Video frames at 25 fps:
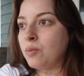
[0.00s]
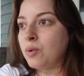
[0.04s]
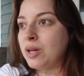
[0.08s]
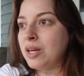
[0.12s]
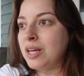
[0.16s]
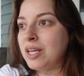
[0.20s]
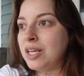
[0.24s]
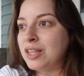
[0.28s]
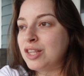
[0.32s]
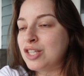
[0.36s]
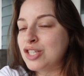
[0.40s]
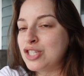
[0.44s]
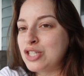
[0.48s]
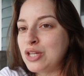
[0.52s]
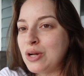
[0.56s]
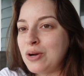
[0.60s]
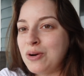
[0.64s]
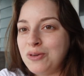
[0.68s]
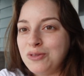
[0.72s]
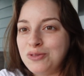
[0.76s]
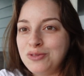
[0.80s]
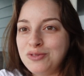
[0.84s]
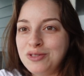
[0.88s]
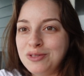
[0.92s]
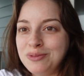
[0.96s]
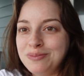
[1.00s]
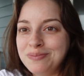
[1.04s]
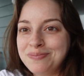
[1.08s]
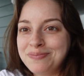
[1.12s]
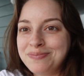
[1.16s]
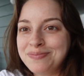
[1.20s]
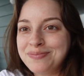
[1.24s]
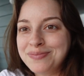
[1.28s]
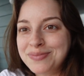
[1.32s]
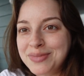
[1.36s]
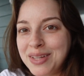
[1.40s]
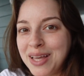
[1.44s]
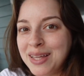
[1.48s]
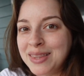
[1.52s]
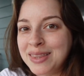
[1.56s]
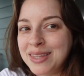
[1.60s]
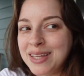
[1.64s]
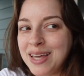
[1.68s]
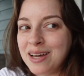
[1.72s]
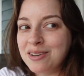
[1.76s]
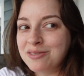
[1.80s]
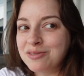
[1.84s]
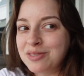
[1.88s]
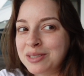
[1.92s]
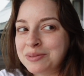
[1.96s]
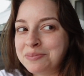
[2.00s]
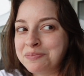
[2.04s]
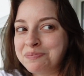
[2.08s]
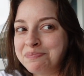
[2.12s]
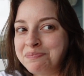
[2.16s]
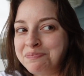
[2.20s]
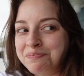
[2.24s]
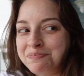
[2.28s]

we need the stove and the oven,